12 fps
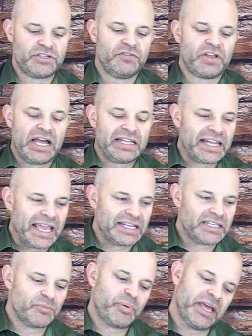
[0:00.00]
You've got
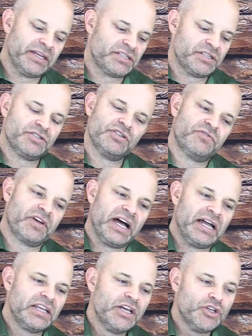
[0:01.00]
landing pages, you've
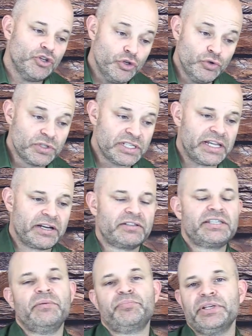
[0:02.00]
got newsletter
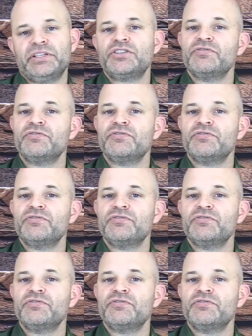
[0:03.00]
templates,